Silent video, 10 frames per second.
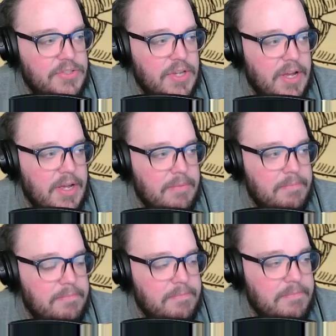It's
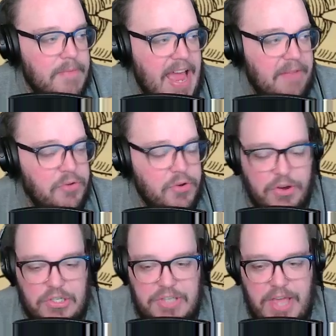after
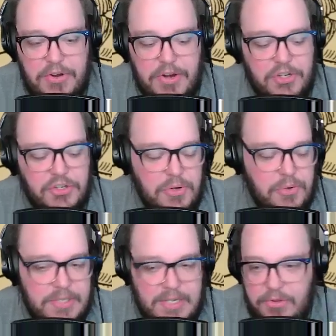your Saturday
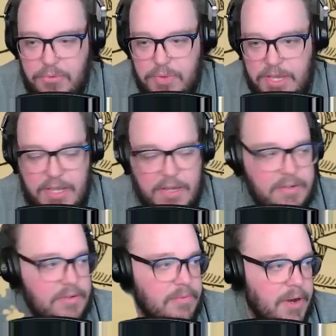shows, end of the
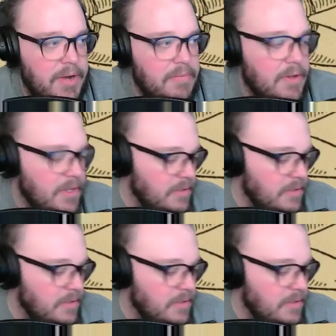weekend, right?